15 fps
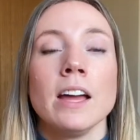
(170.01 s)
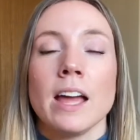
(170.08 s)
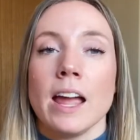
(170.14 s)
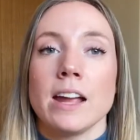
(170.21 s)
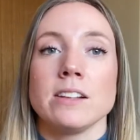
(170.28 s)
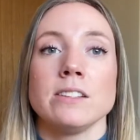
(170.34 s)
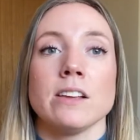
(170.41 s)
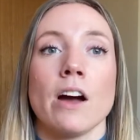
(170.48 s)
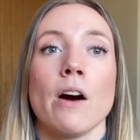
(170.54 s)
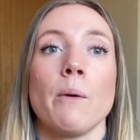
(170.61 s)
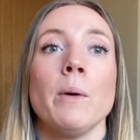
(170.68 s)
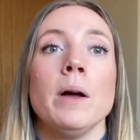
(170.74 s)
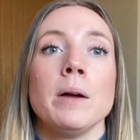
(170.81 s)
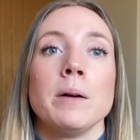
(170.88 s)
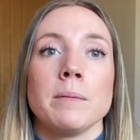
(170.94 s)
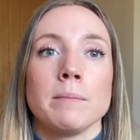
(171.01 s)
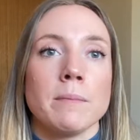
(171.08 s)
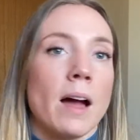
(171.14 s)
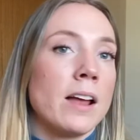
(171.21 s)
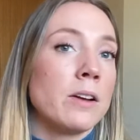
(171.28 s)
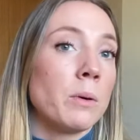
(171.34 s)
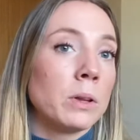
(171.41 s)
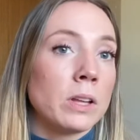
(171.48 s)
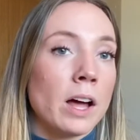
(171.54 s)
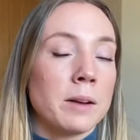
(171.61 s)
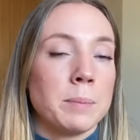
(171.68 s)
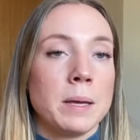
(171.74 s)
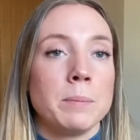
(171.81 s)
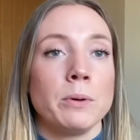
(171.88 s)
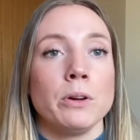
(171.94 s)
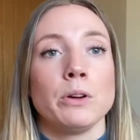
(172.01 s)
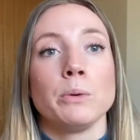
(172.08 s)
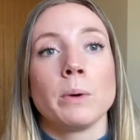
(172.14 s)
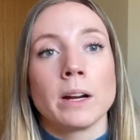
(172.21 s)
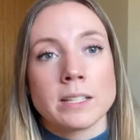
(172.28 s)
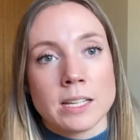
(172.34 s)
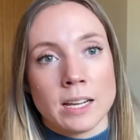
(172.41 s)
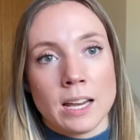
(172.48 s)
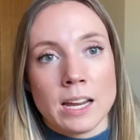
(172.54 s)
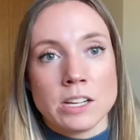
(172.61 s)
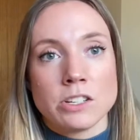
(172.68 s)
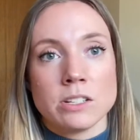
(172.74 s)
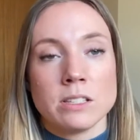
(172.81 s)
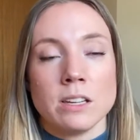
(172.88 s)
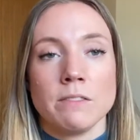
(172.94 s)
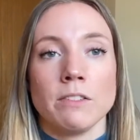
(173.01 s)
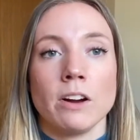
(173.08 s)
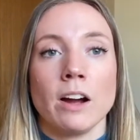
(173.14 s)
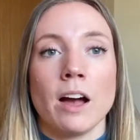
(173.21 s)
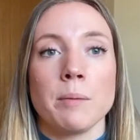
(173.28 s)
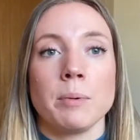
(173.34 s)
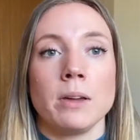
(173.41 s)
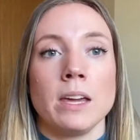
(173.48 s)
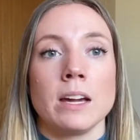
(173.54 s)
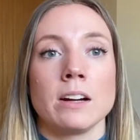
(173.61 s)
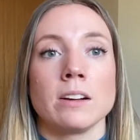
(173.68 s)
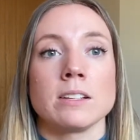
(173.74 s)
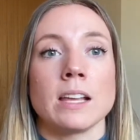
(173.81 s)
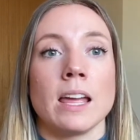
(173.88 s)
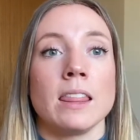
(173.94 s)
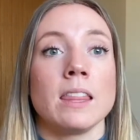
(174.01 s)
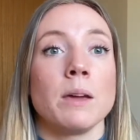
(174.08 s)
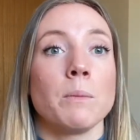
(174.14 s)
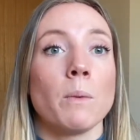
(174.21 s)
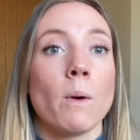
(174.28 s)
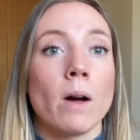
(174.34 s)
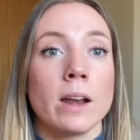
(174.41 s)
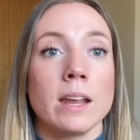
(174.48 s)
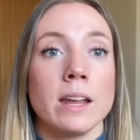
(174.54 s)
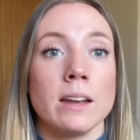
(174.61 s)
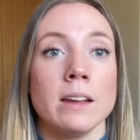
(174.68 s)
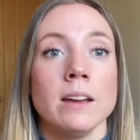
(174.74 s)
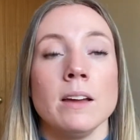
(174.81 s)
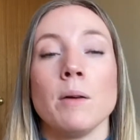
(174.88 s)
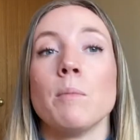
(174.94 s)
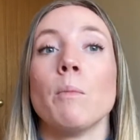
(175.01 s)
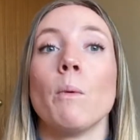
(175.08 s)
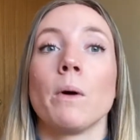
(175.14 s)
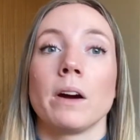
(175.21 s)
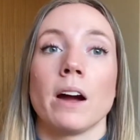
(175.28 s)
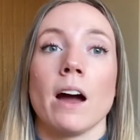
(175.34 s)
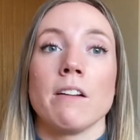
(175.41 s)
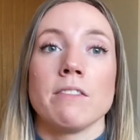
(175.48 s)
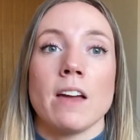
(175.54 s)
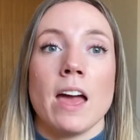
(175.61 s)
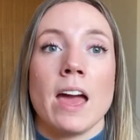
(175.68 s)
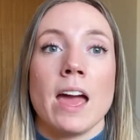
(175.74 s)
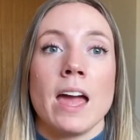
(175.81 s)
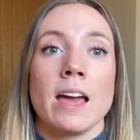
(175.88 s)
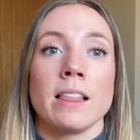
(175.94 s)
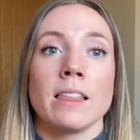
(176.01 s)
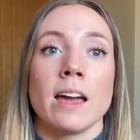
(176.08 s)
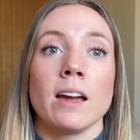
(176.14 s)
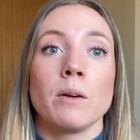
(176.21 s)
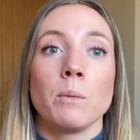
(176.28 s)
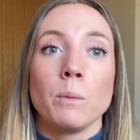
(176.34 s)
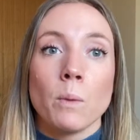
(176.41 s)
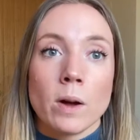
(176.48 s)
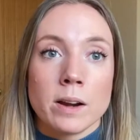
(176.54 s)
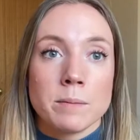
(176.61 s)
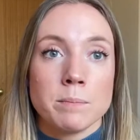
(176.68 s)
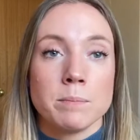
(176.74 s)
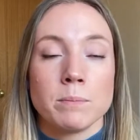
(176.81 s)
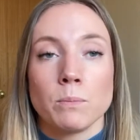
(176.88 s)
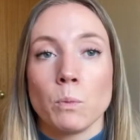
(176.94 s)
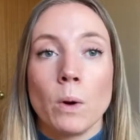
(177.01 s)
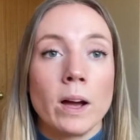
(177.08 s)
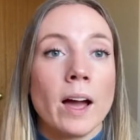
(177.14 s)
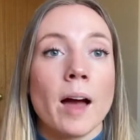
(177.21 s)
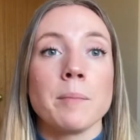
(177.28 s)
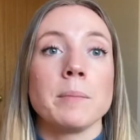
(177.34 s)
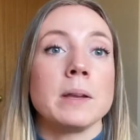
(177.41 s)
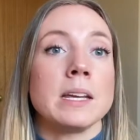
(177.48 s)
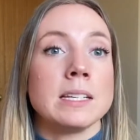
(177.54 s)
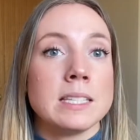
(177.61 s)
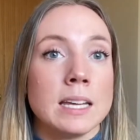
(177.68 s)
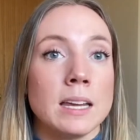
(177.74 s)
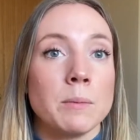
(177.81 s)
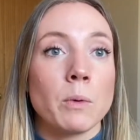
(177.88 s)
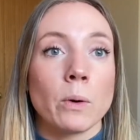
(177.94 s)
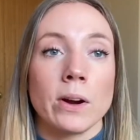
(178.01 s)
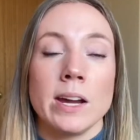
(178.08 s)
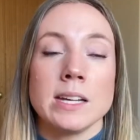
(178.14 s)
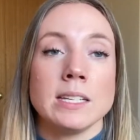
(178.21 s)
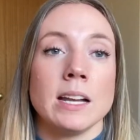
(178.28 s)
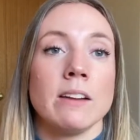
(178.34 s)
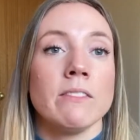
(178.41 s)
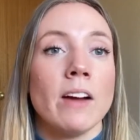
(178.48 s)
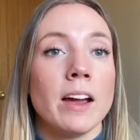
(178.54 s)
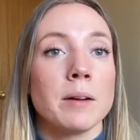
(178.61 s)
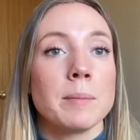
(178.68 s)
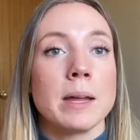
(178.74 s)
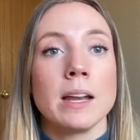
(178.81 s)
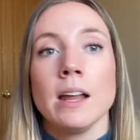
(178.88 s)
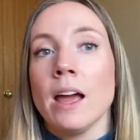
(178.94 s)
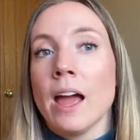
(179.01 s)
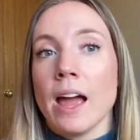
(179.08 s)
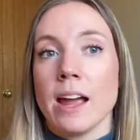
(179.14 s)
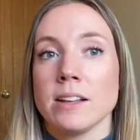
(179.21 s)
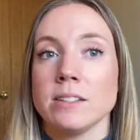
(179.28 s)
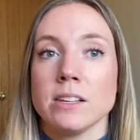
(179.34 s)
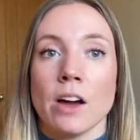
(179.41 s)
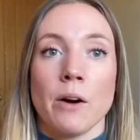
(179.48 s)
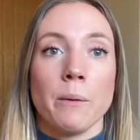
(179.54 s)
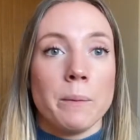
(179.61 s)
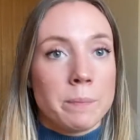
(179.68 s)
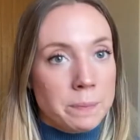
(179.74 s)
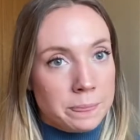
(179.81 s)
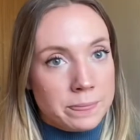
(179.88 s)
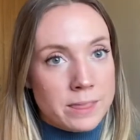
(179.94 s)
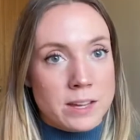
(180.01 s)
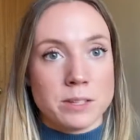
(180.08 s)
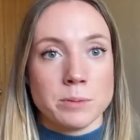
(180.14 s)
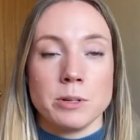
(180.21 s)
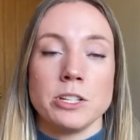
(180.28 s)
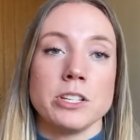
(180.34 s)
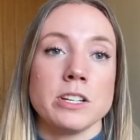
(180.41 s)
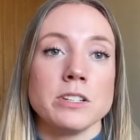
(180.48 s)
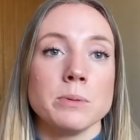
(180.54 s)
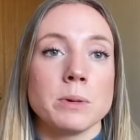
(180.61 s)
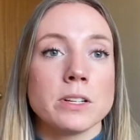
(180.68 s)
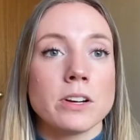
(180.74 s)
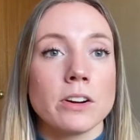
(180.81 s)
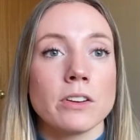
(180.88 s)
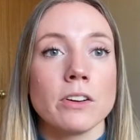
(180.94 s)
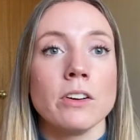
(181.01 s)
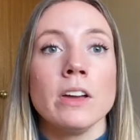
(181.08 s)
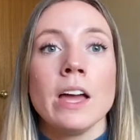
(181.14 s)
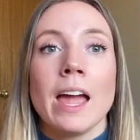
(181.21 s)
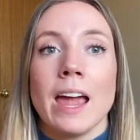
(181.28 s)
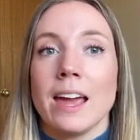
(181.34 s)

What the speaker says: And so I know a lot of people who worked in an agency for a couple of years and they wanted more of a like one company team oriented environment. And so they switched into internal, and